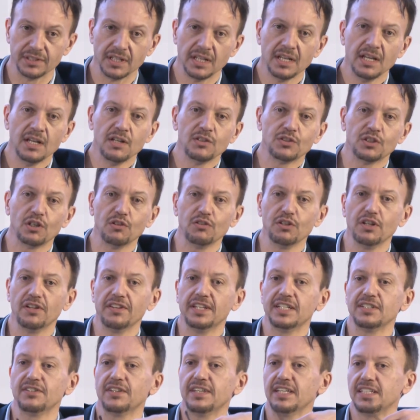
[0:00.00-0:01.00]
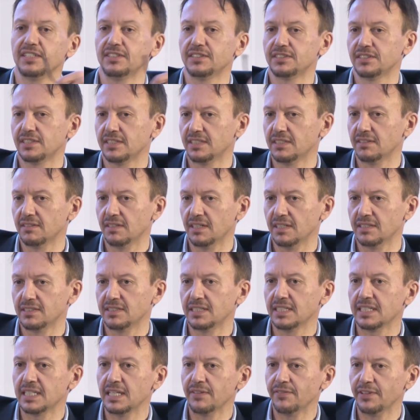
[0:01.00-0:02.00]
So that's a
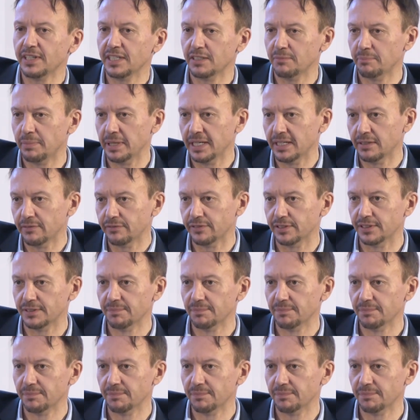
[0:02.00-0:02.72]
significant benefit.